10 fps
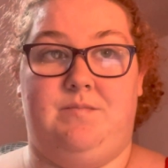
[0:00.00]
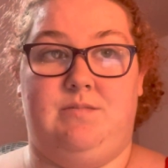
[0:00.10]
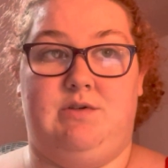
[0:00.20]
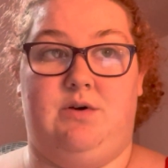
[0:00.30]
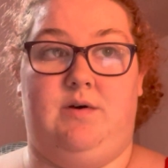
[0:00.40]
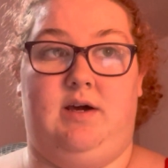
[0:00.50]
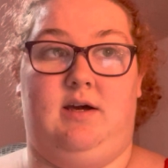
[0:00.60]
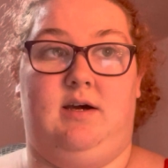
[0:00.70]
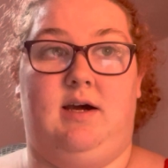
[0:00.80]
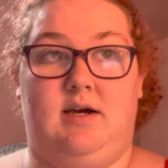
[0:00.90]
So
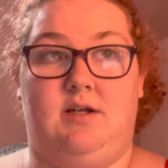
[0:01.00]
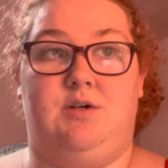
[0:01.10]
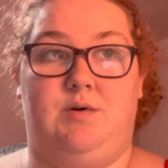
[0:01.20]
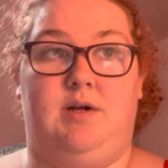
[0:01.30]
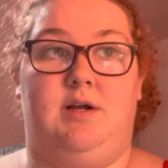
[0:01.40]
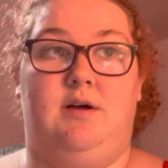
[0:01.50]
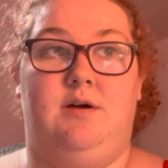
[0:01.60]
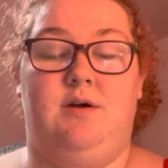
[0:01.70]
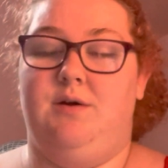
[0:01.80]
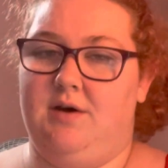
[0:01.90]
I enjoyed
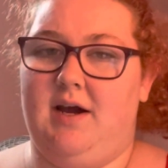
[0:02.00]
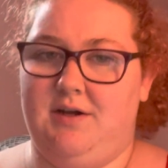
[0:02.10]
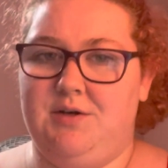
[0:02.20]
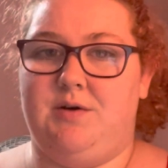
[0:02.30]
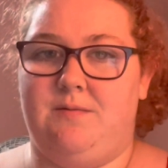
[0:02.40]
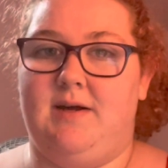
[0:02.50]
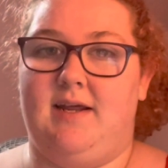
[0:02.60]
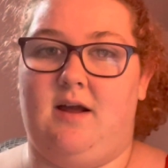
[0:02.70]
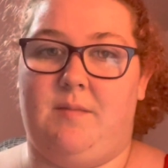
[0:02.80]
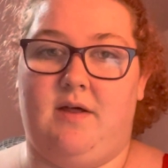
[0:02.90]

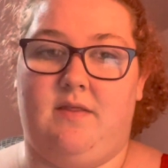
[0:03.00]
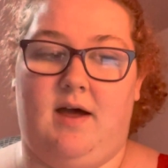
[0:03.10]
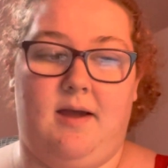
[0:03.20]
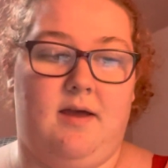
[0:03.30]
reading about that.